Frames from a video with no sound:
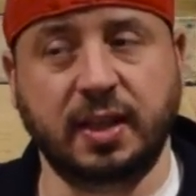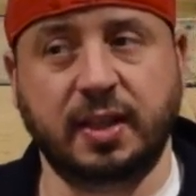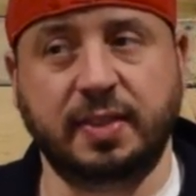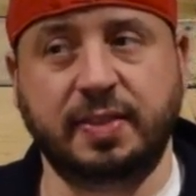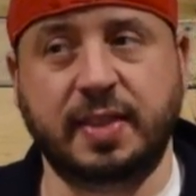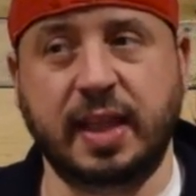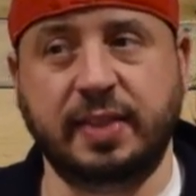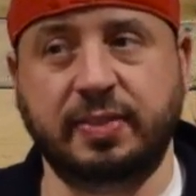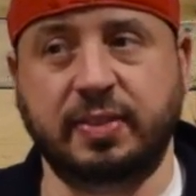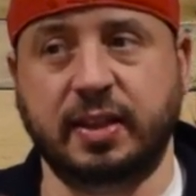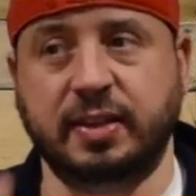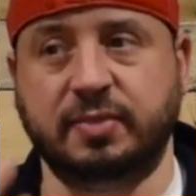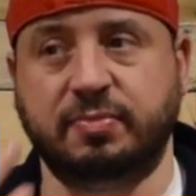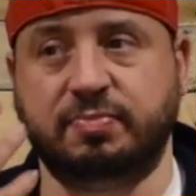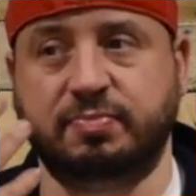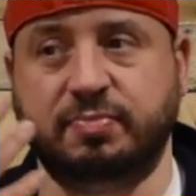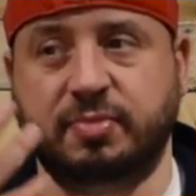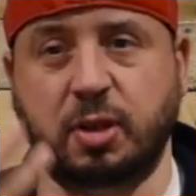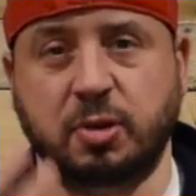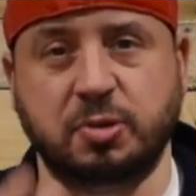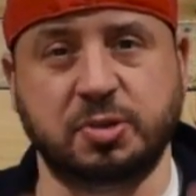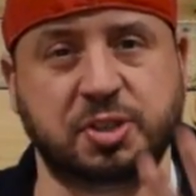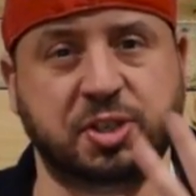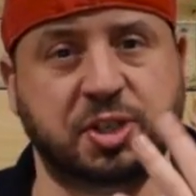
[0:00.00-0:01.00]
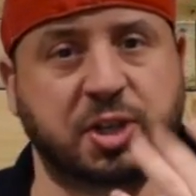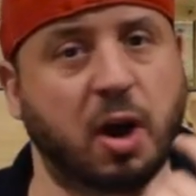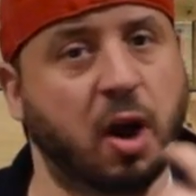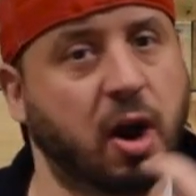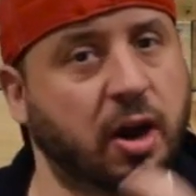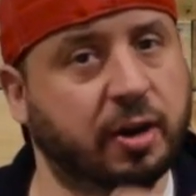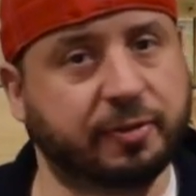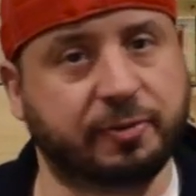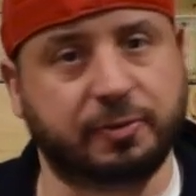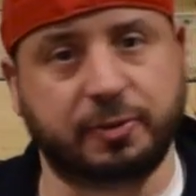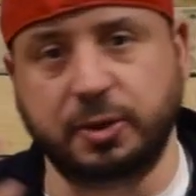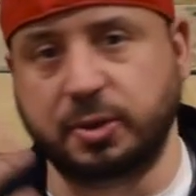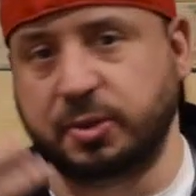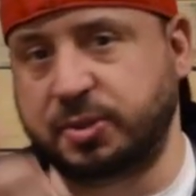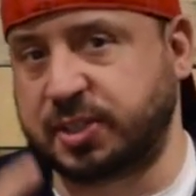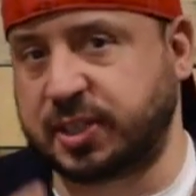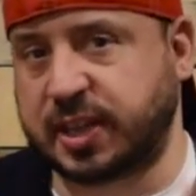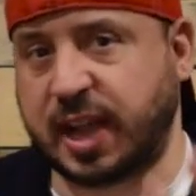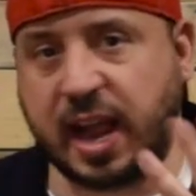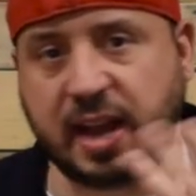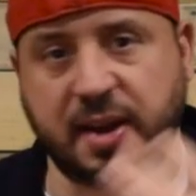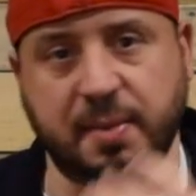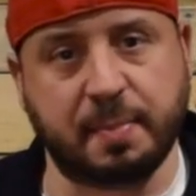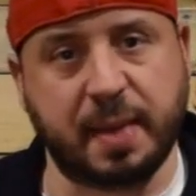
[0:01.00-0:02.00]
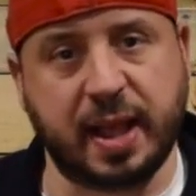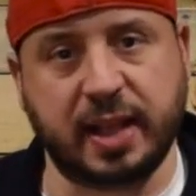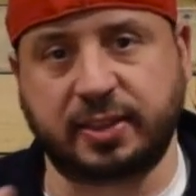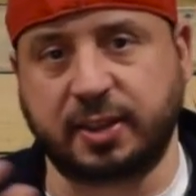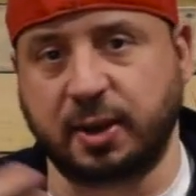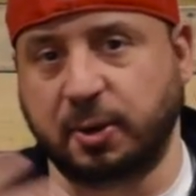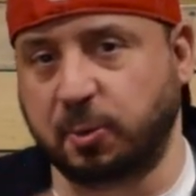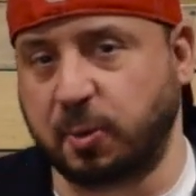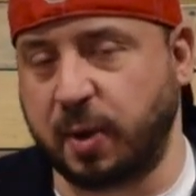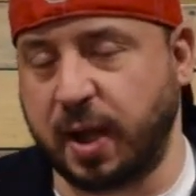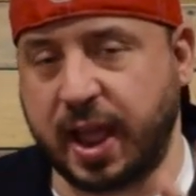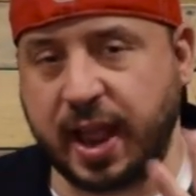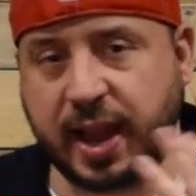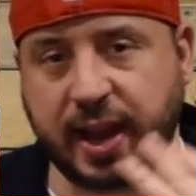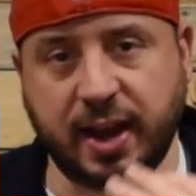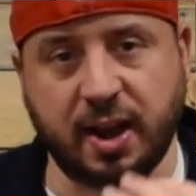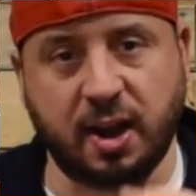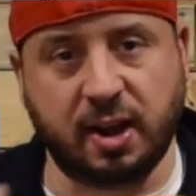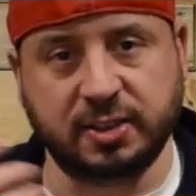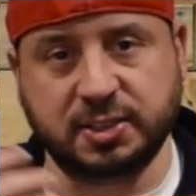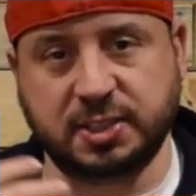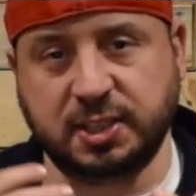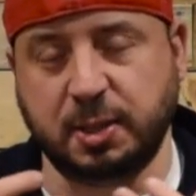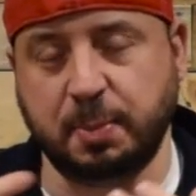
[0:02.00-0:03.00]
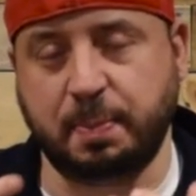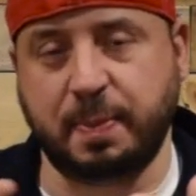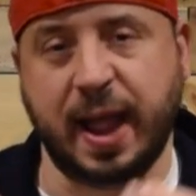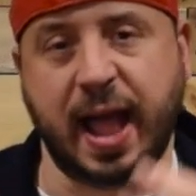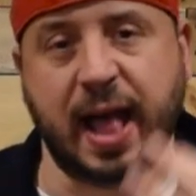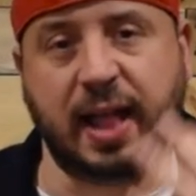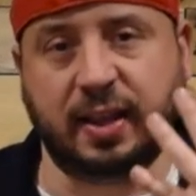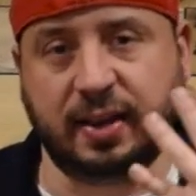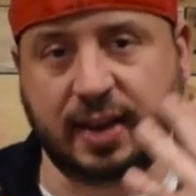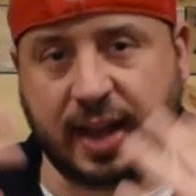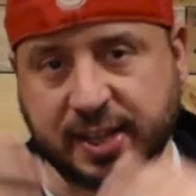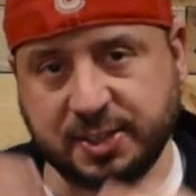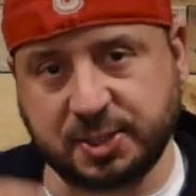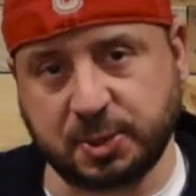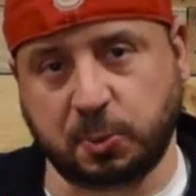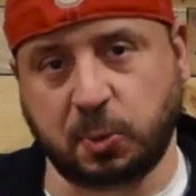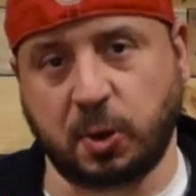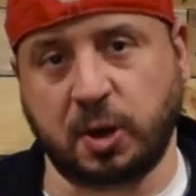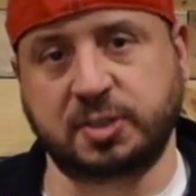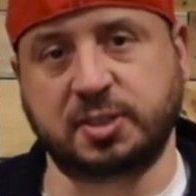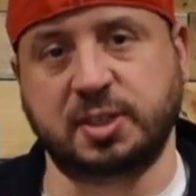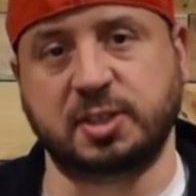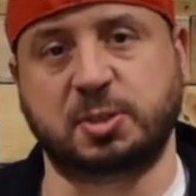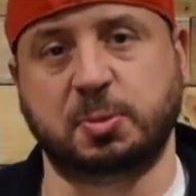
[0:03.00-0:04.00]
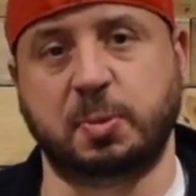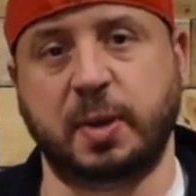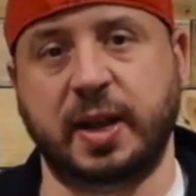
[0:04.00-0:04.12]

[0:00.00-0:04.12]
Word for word: Then the, those dark fruits kind of make their way onto the palate as it works its